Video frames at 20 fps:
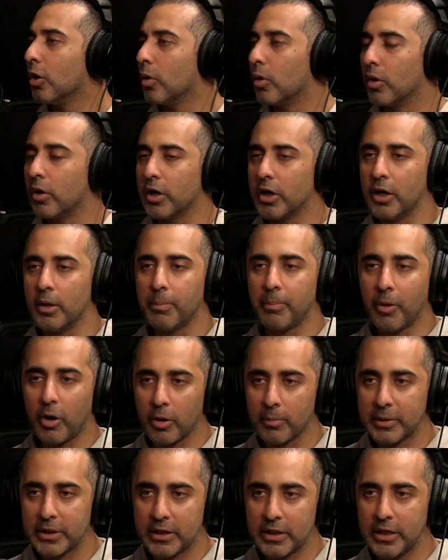or an
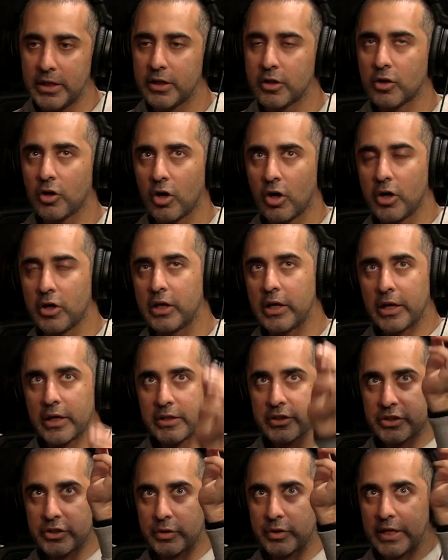apartment key card
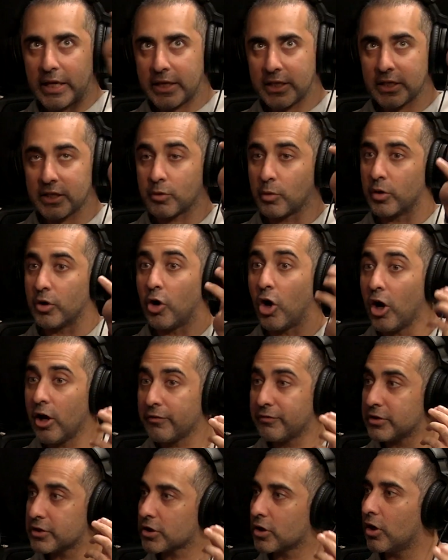to get in, or an
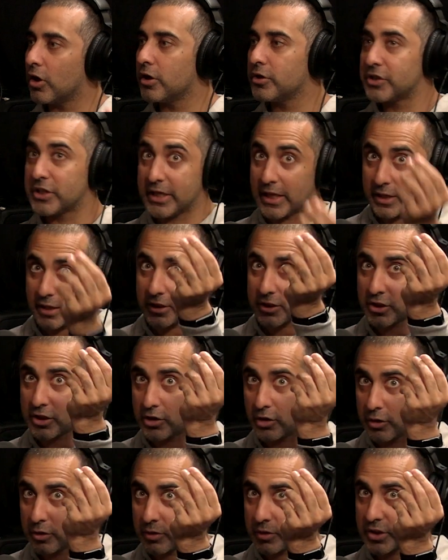office card to get into
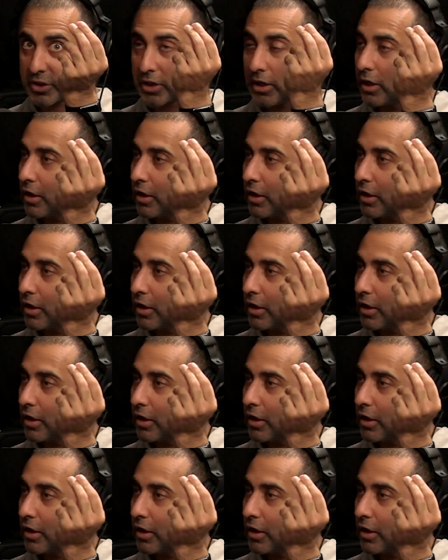those